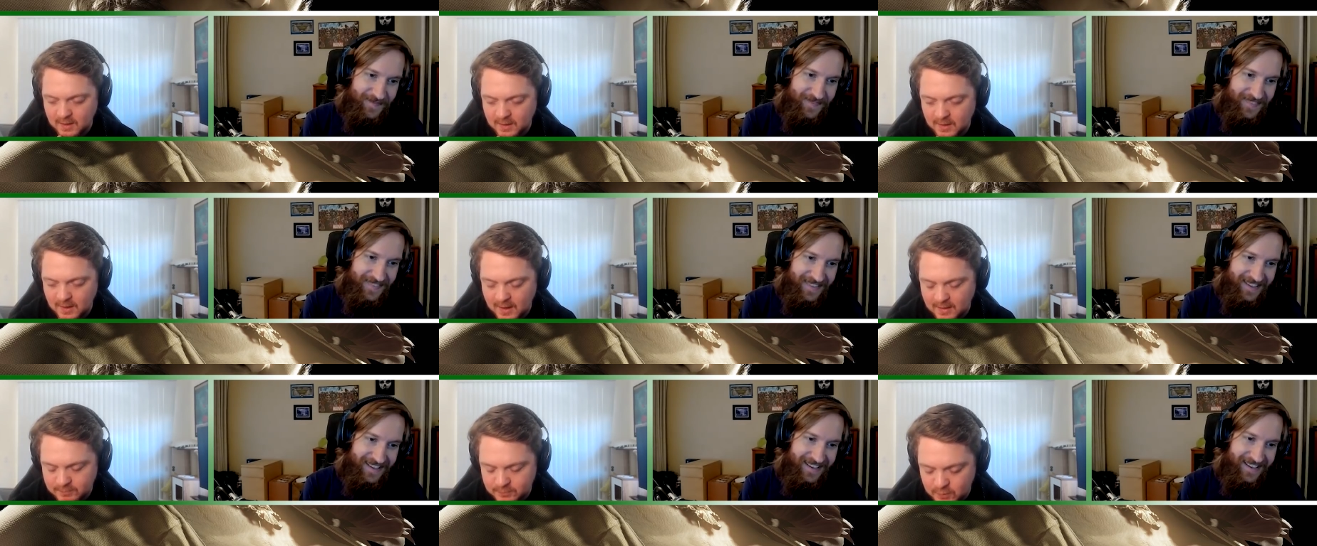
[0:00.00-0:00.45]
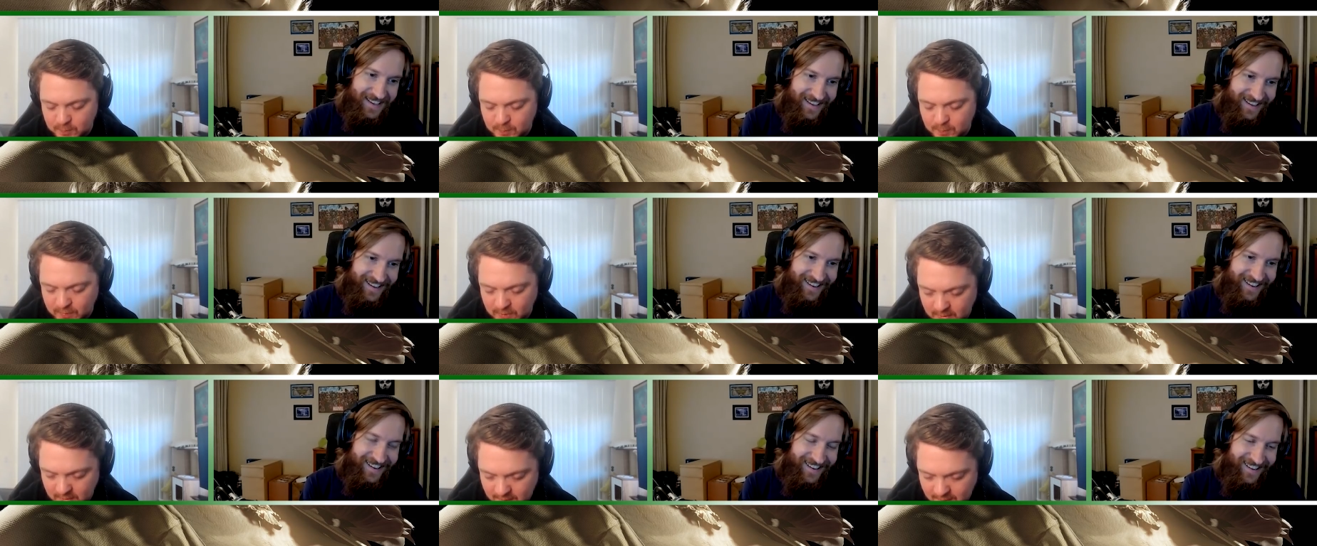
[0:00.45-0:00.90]
Speaker 1: after
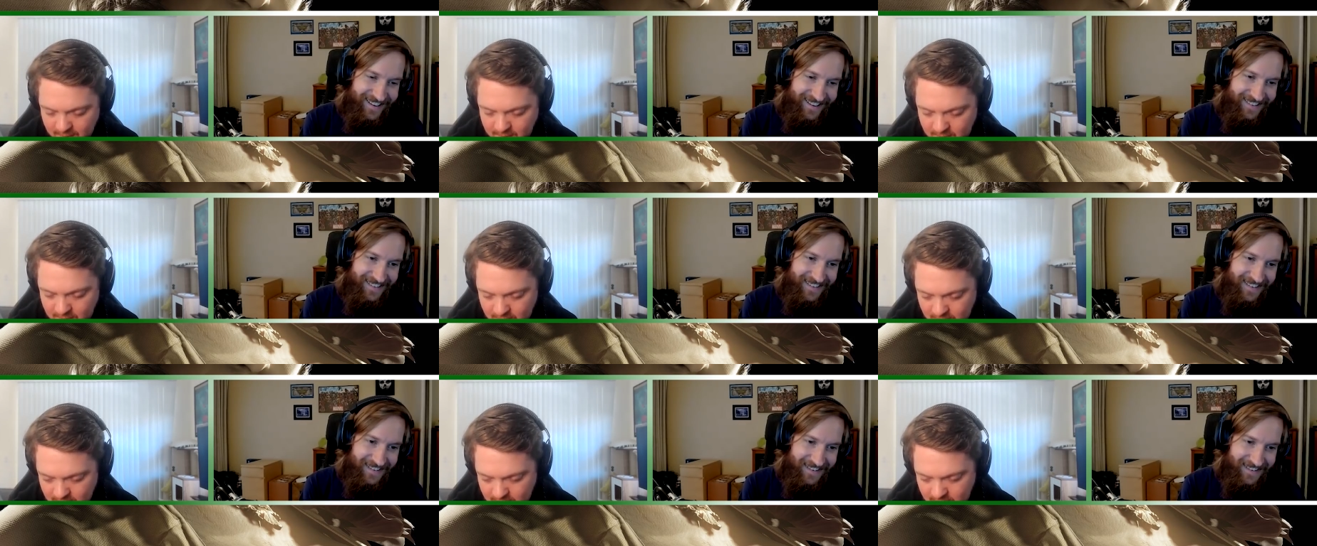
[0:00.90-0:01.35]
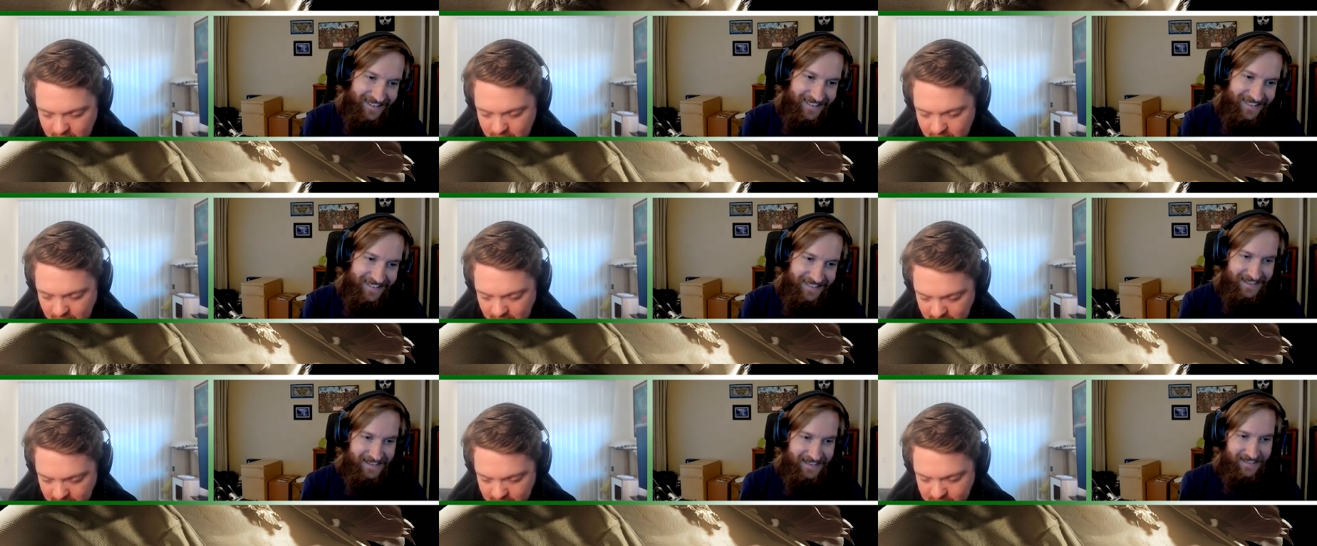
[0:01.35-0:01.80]
playing
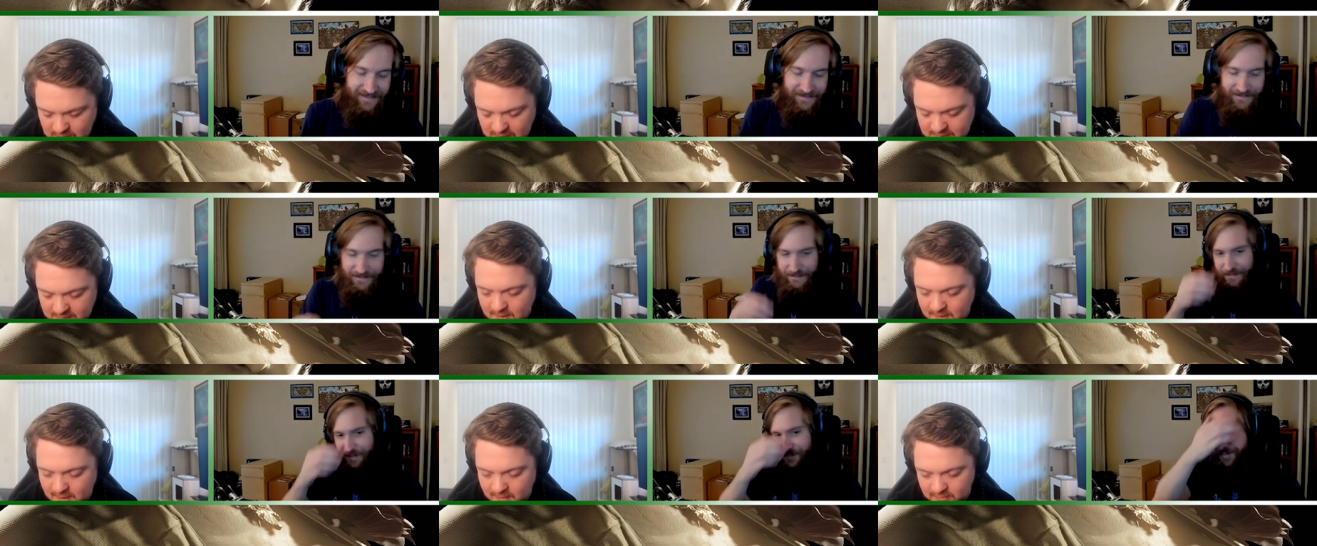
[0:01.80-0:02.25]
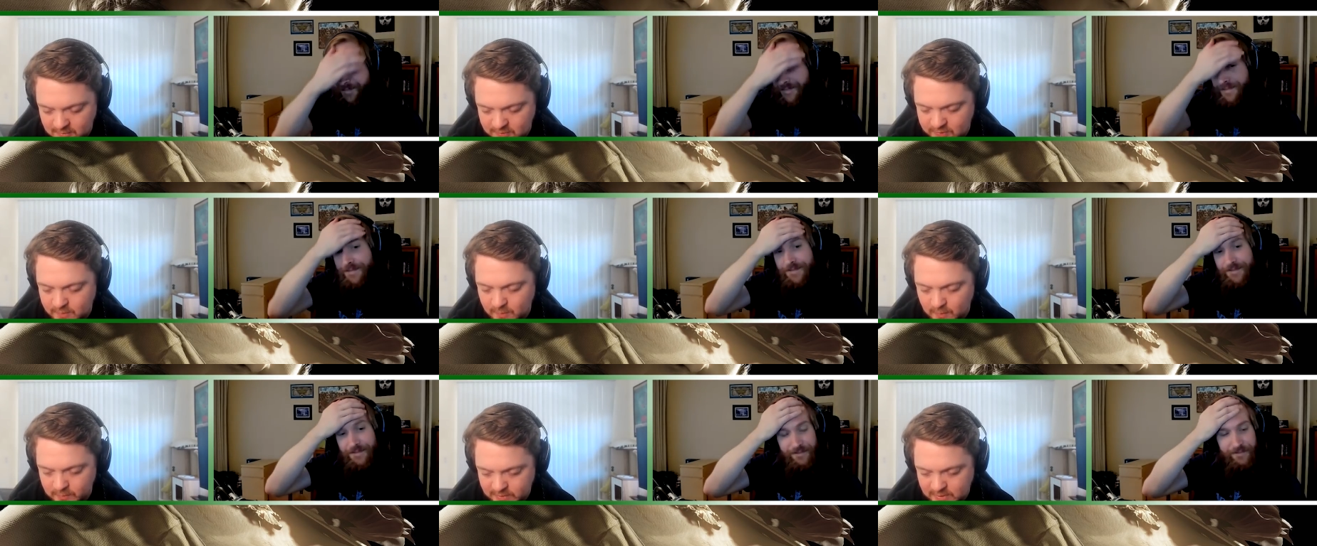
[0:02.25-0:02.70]
eight, and then
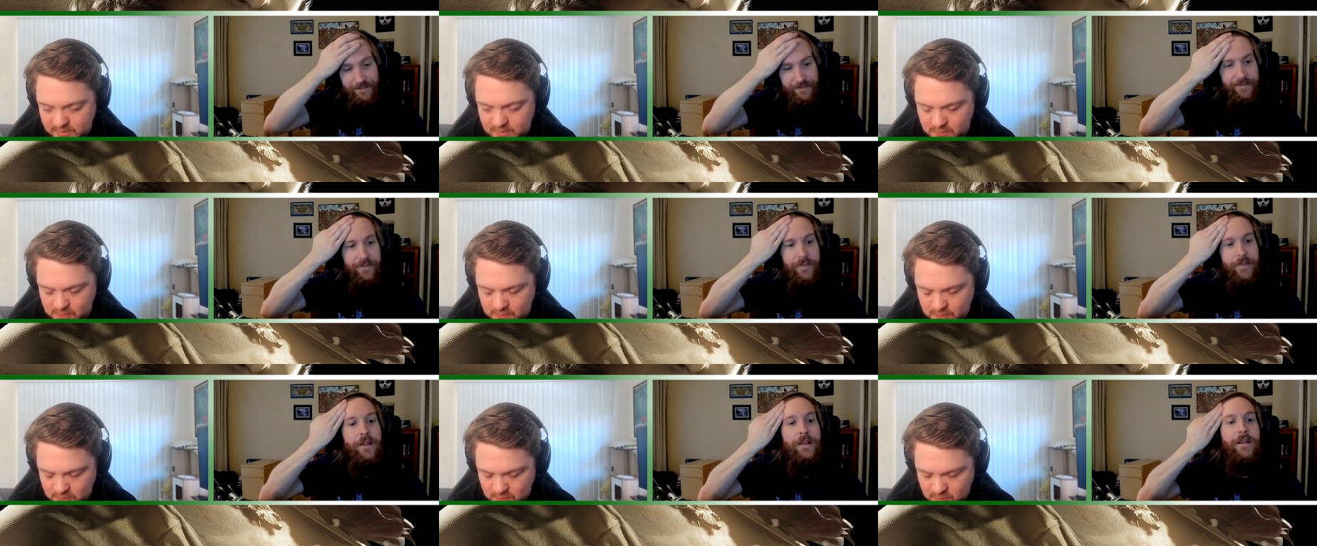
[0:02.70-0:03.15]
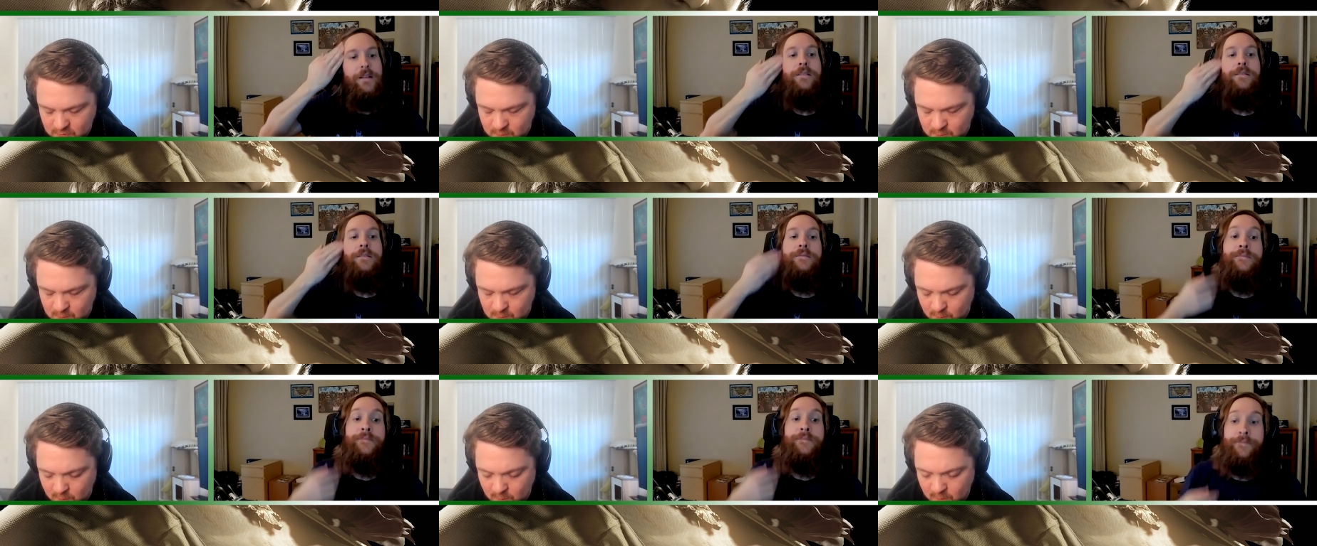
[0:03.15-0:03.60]
obviously Revelations
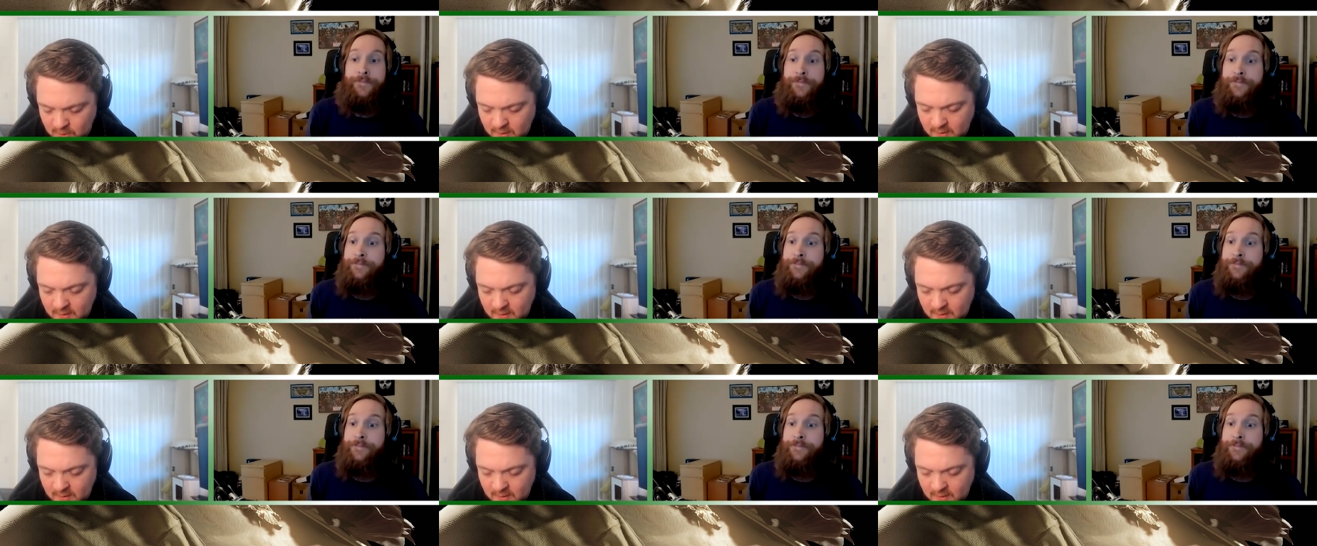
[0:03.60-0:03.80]
two,